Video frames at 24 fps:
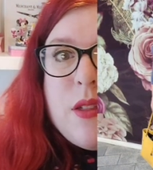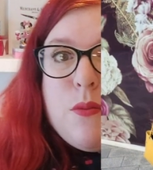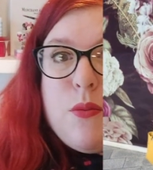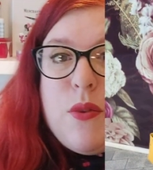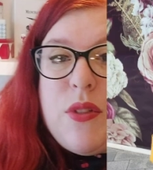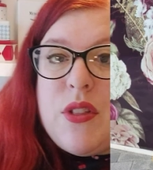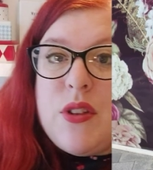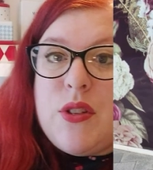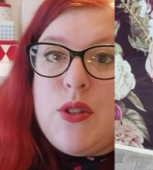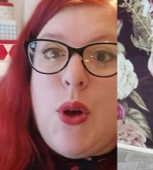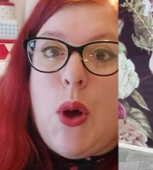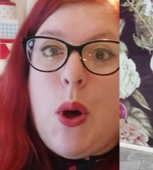them
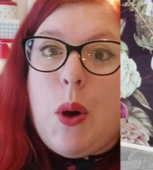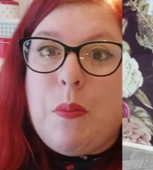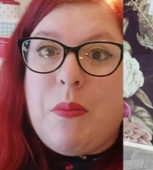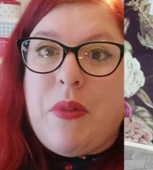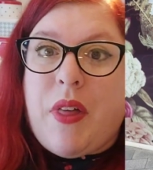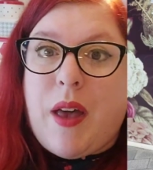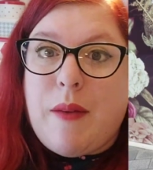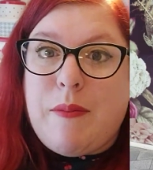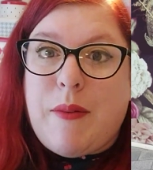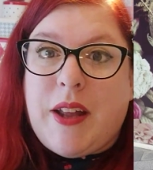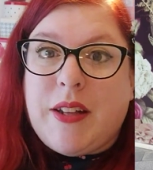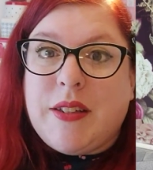with the top
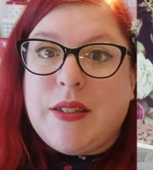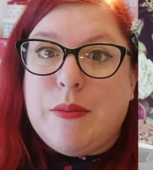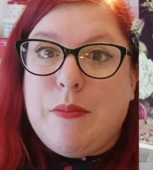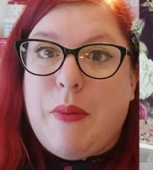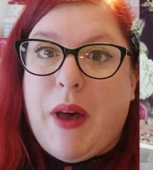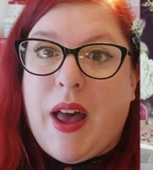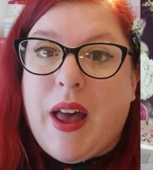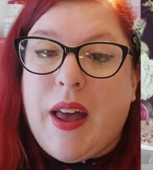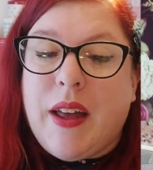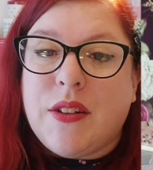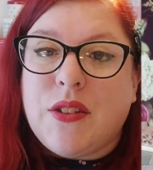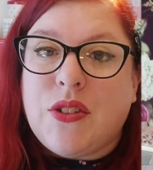that I made to
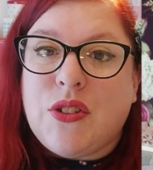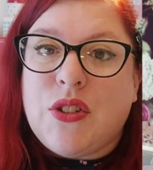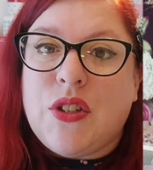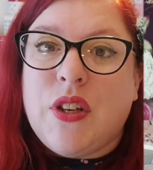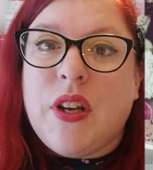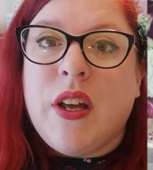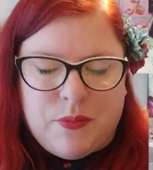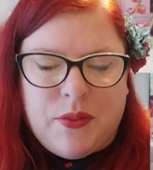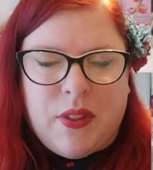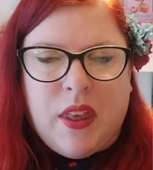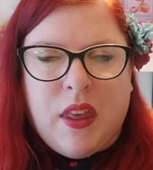match.